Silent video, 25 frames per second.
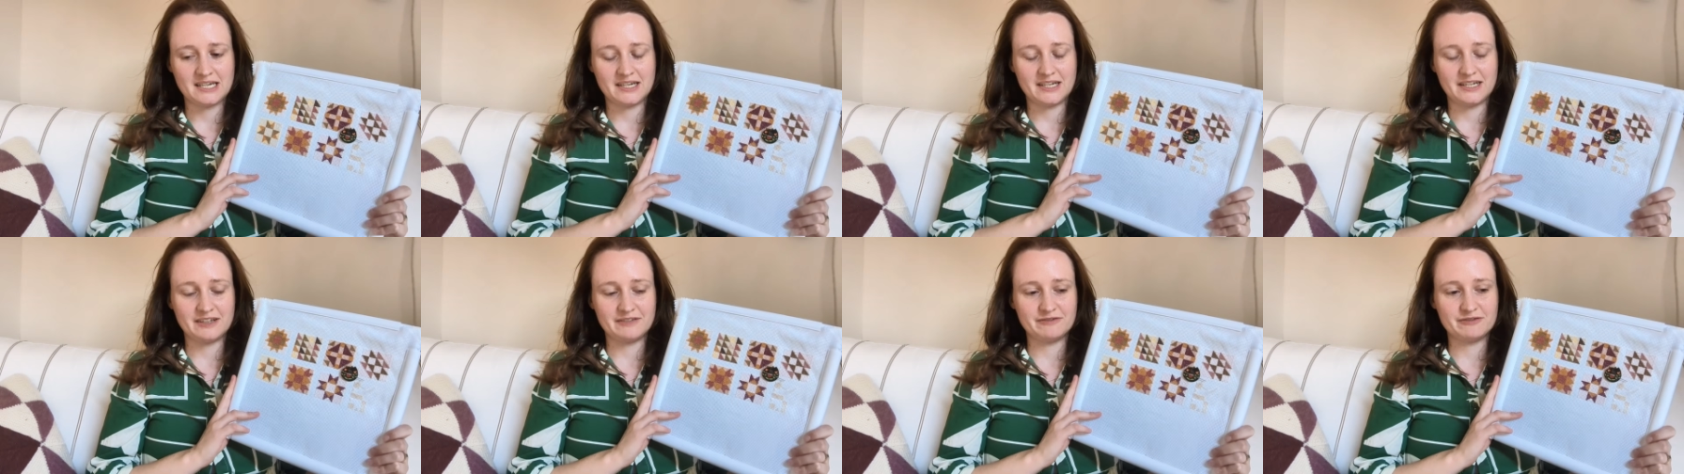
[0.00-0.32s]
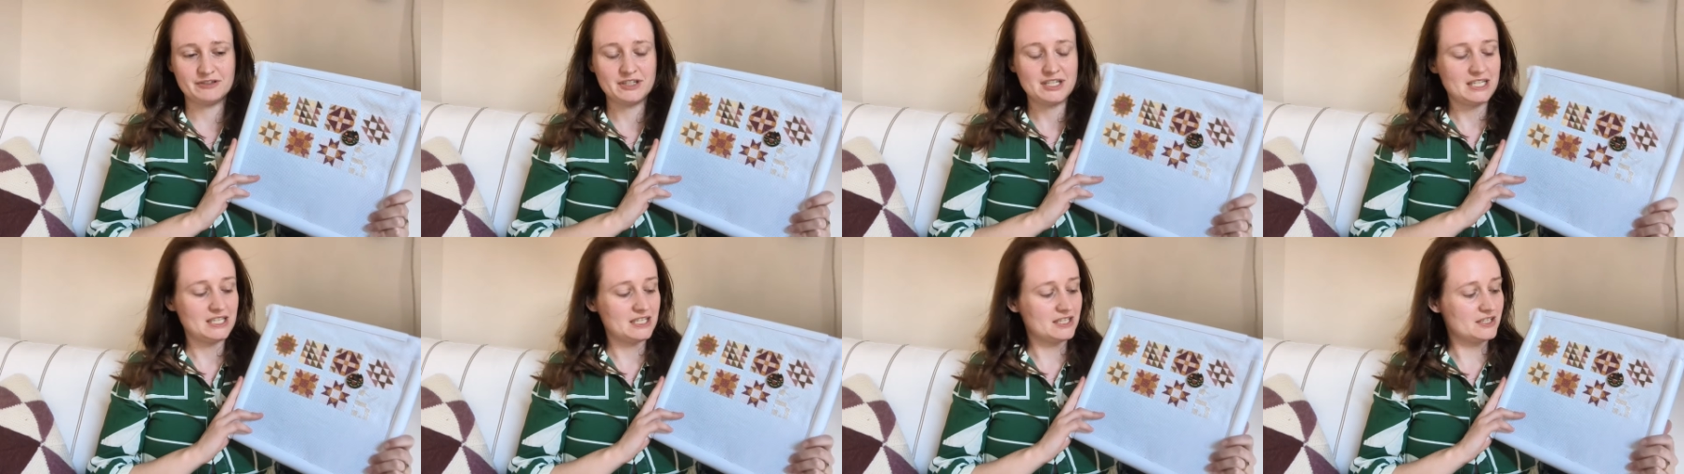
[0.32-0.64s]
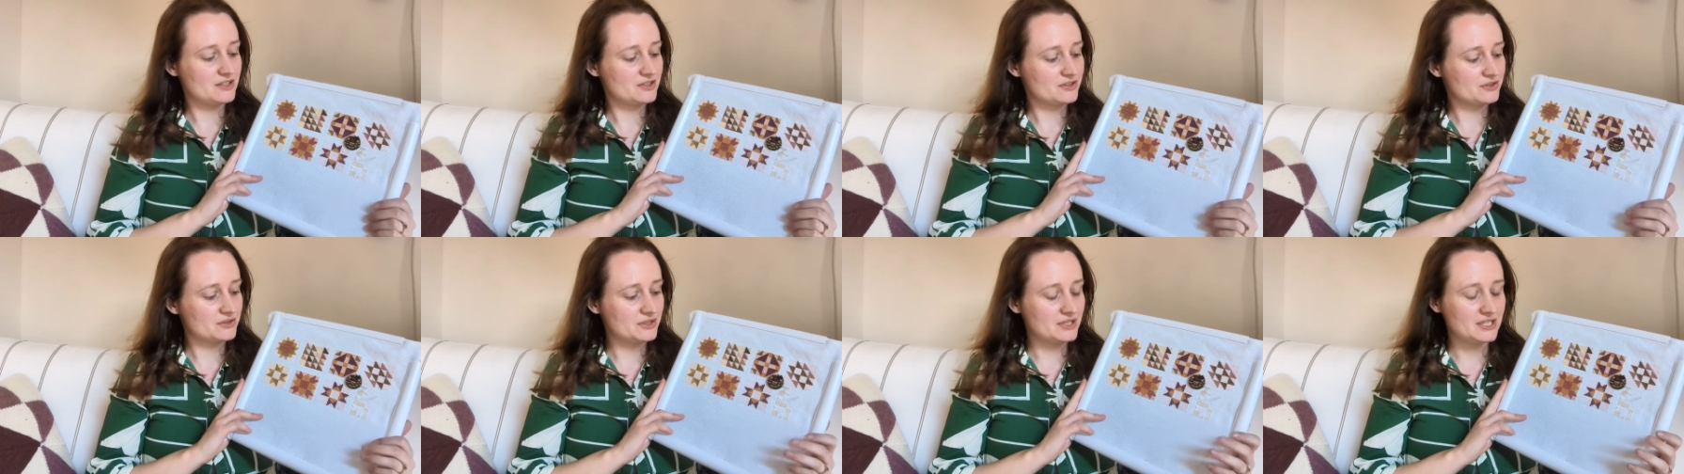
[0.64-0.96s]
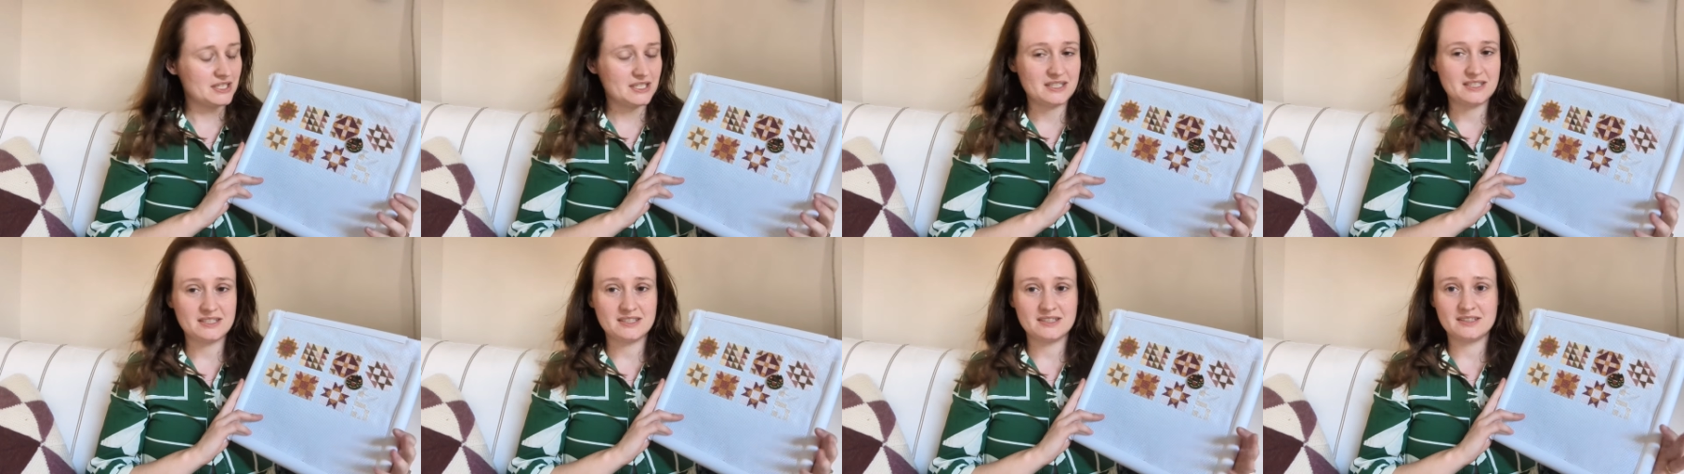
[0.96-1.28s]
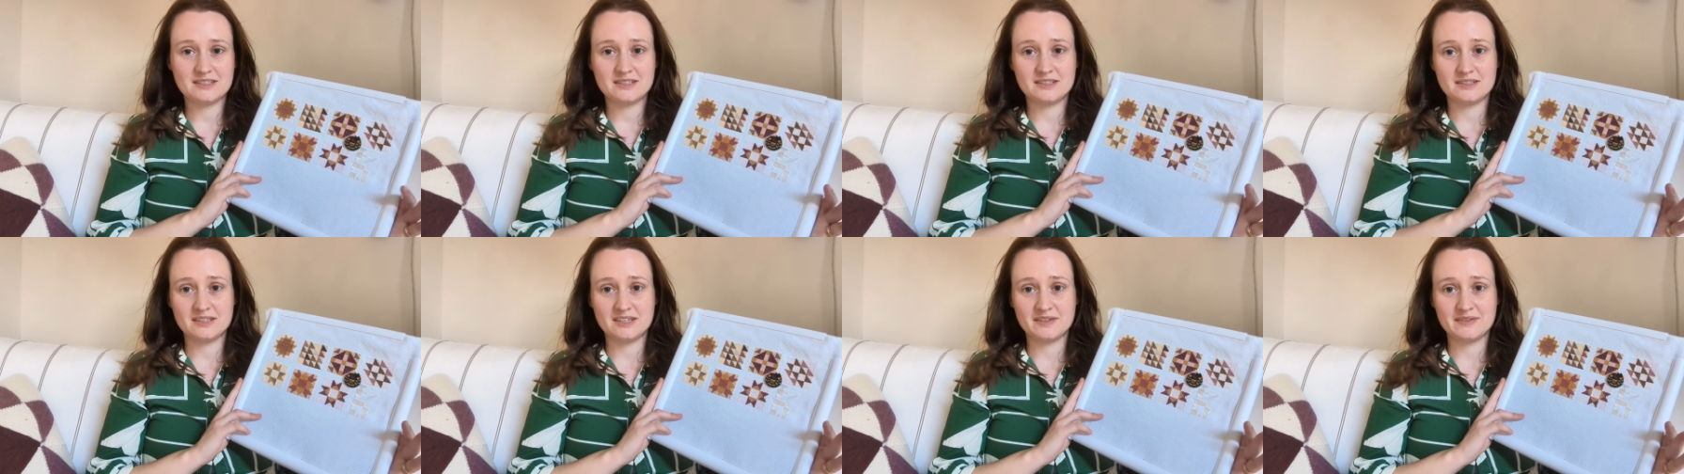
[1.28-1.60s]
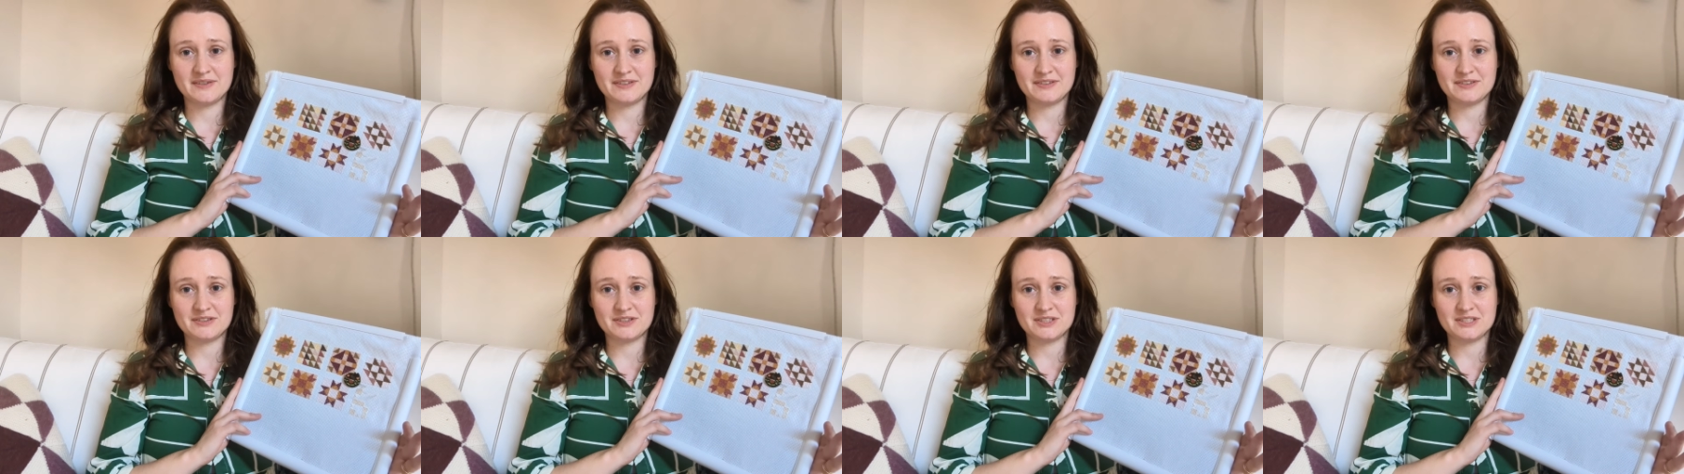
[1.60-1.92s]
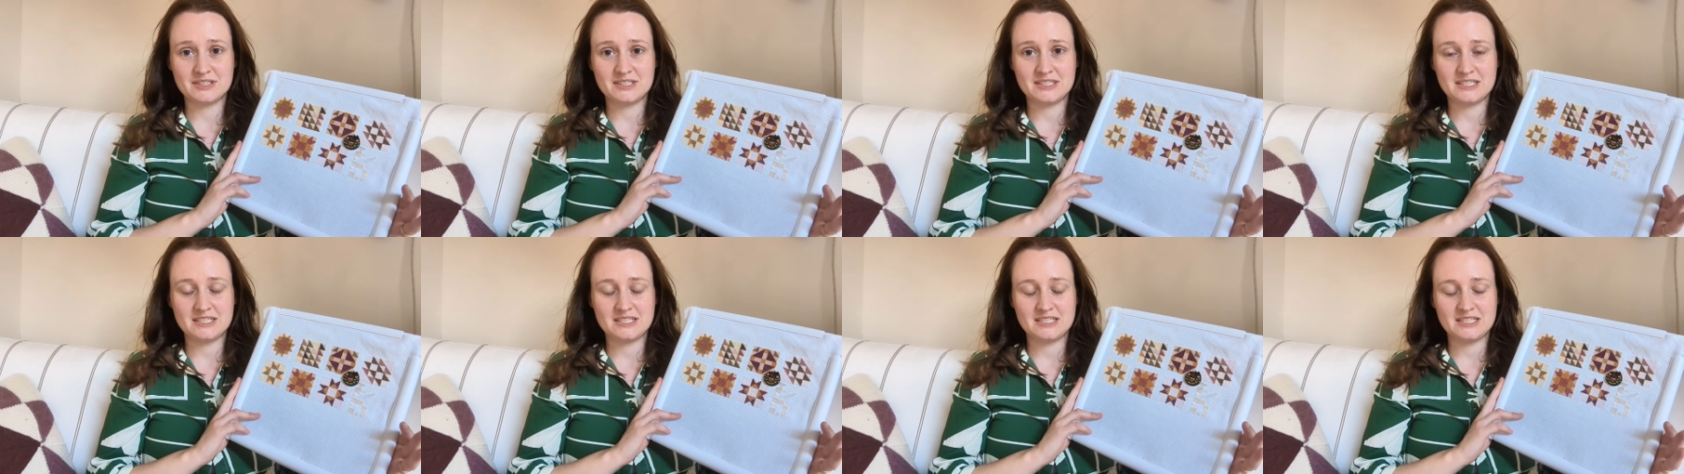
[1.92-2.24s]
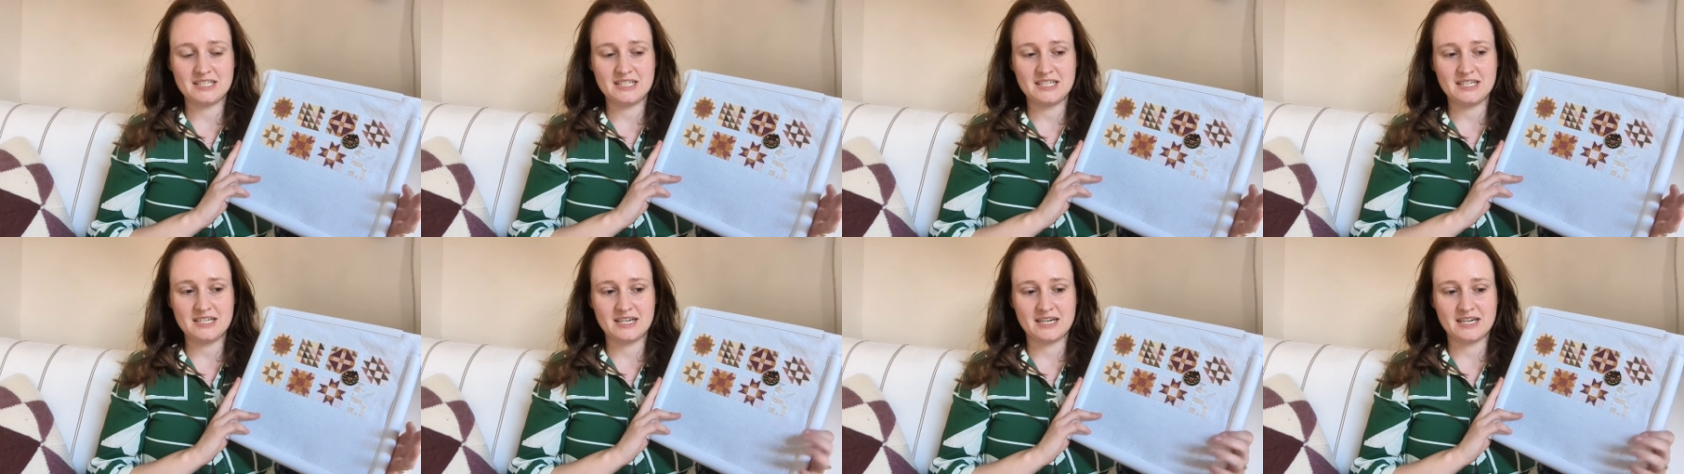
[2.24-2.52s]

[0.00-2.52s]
And I've really enjoyed doing a bit of cross stitching.